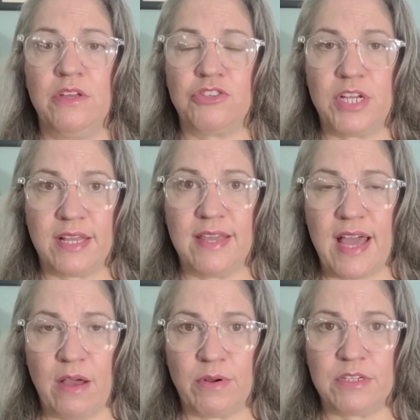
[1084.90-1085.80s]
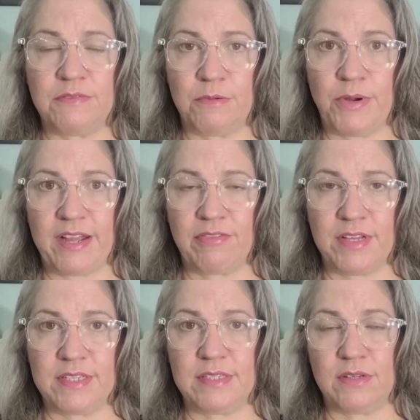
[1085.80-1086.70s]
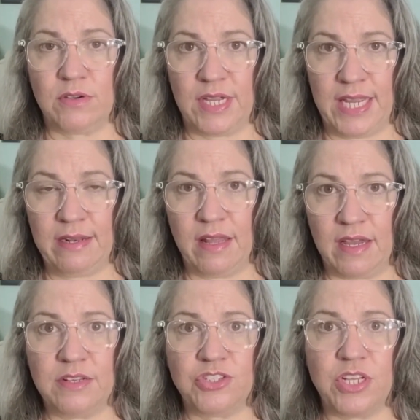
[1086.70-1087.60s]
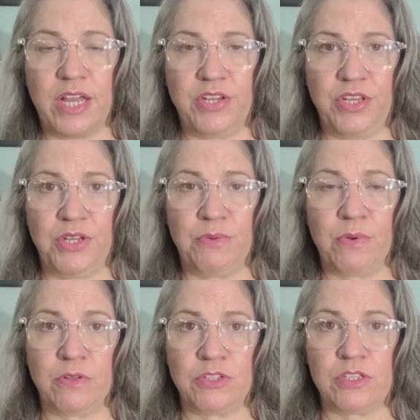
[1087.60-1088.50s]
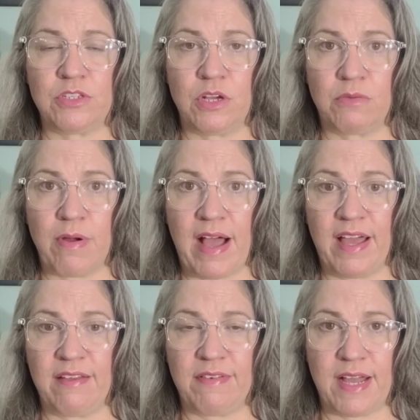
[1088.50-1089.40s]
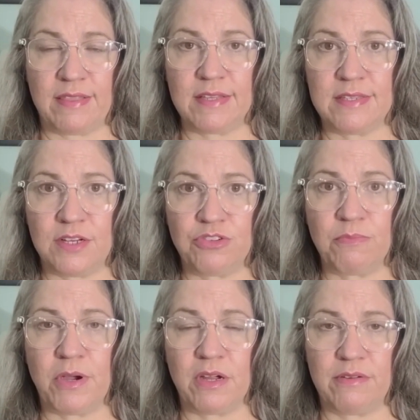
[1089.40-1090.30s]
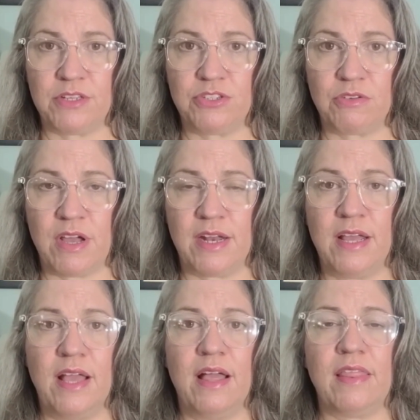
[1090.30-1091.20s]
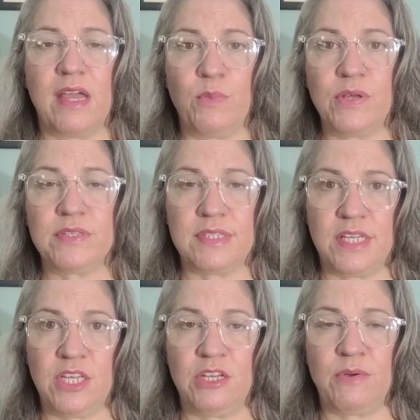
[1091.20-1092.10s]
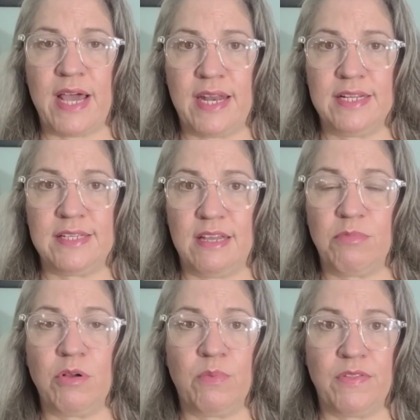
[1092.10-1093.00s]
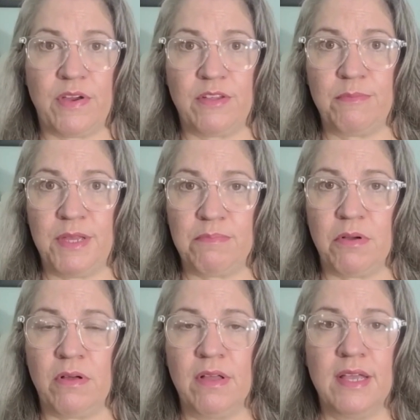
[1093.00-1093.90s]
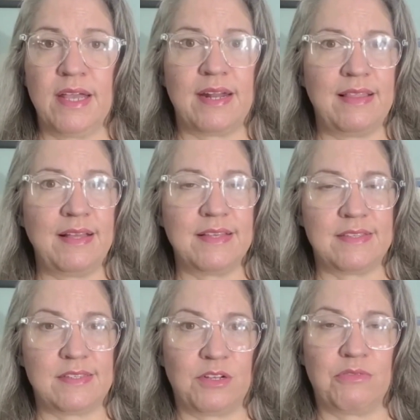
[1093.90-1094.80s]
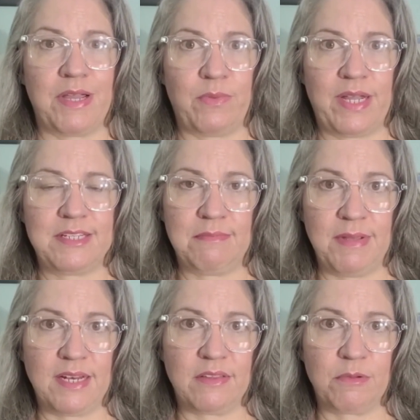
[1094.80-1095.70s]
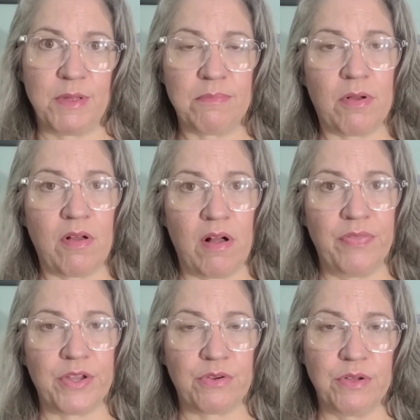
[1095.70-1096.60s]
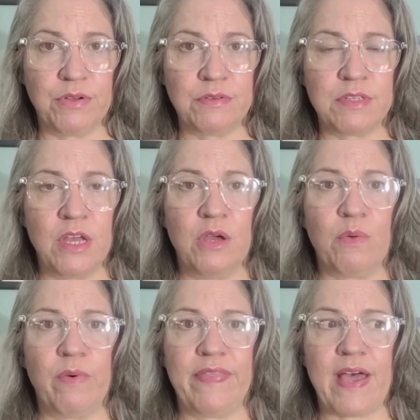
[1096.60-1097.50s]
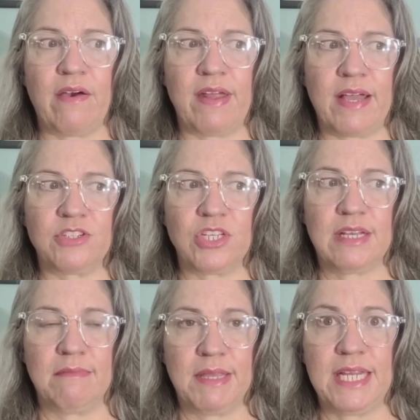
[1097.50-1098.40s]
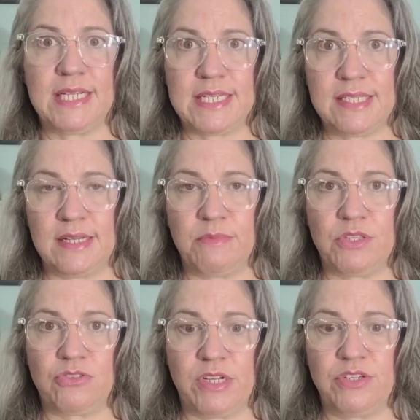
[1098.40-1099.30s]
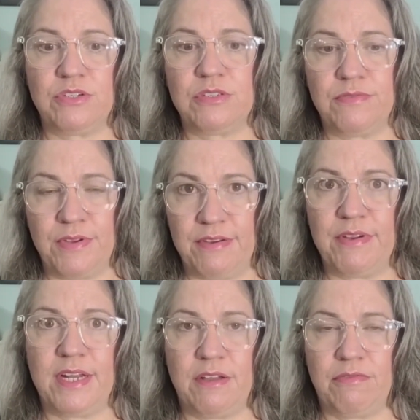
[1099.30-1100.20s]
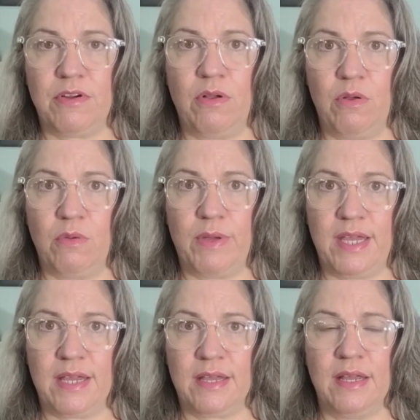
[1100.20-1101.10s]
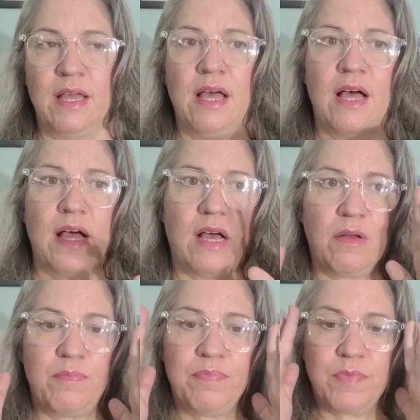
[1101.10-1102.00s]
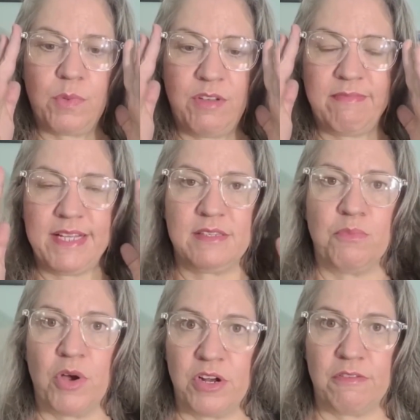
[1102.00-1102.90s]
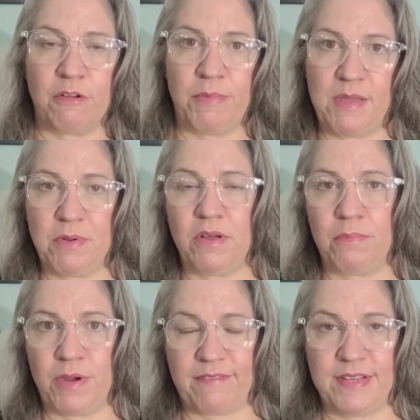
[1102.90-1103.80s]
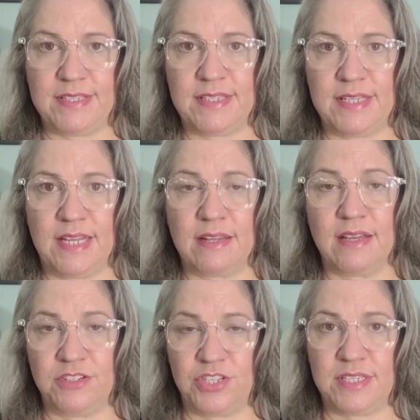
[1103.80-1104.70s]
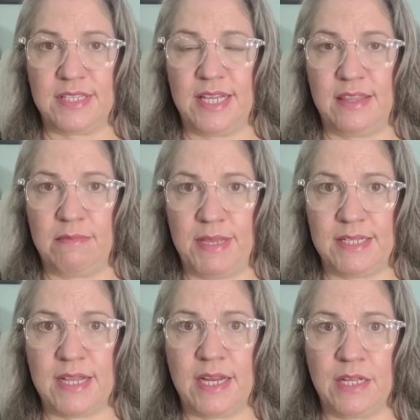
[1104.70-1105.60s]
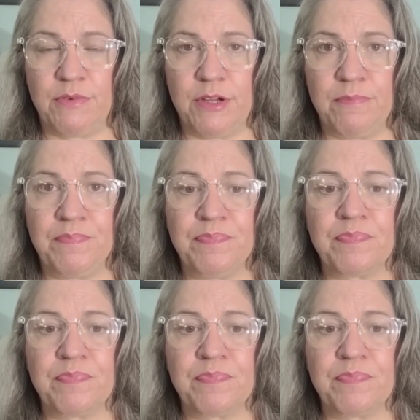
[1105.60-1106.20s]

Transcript: check the hours for breakfast and lunch, and you will just arrive at the Central Park restaurant. They will seat you at a table with other people. And I think this is a great way to meet other people on the cruise without actually committing to sitting with strangers every night for a whole week. We've met some wonderful people, breakfasts and lunches in the main dining room.